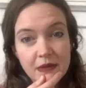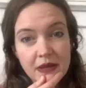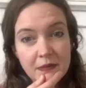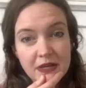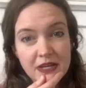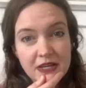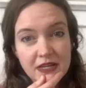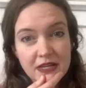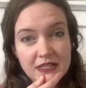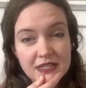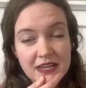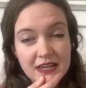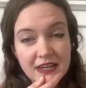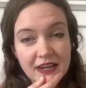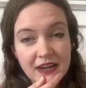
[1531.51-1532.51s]
maybe he's
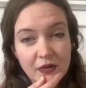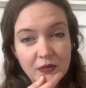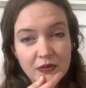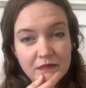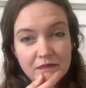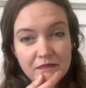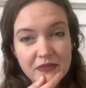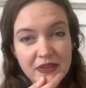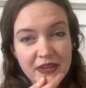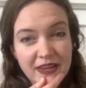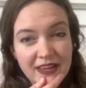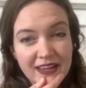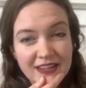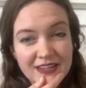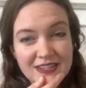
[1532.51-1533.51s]
hanging out
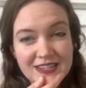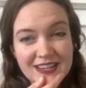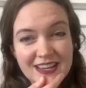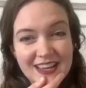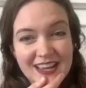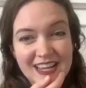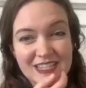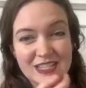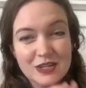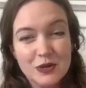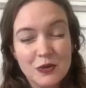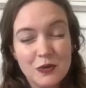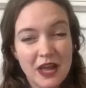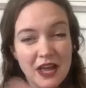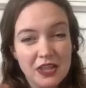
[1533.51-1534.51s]
and uh, mm-hmm. and
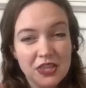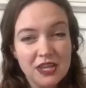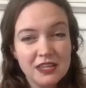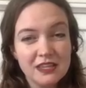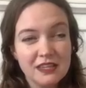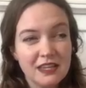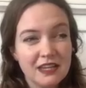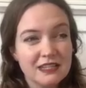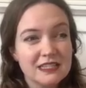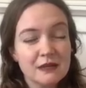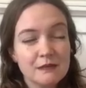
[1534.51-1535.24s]
so I think that that's